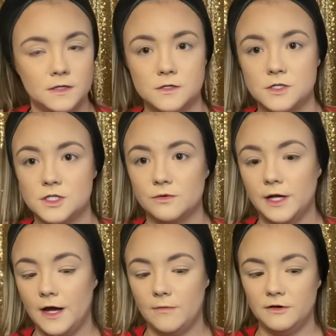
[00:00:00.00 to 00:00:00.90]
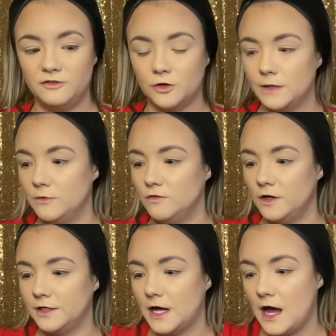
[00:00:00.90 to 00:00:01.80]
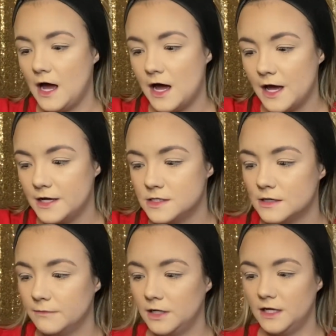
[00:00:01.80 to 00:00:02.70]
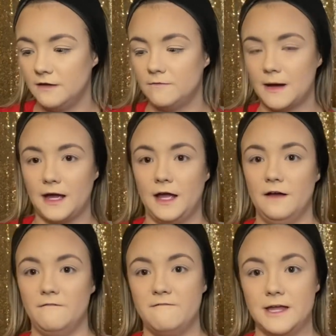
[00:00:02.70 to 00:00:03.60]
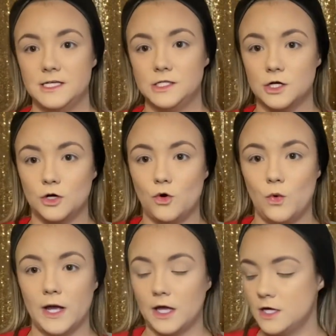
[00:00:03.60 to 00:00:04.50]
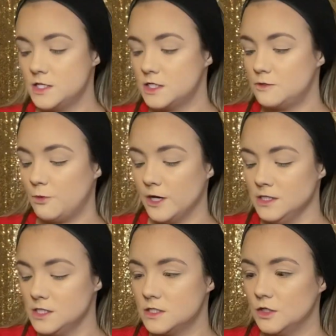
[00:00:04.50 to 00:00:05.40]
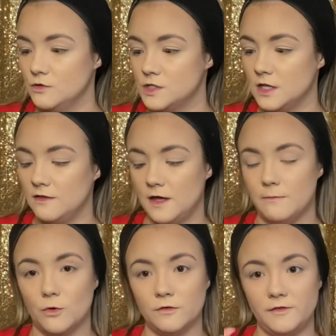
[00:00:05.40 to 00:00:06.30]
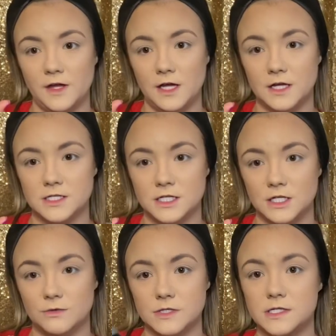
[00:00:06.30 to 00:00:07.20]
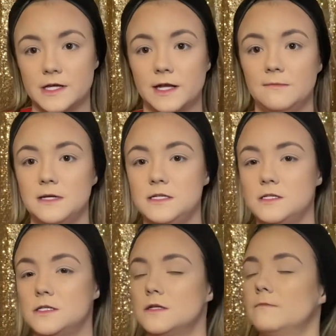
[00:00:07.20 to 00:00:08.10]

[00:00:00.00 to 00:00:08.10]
So now before I move on to eyes, I'm gonna give my face a quick spritz using the Morphe Continuous Setting Mist.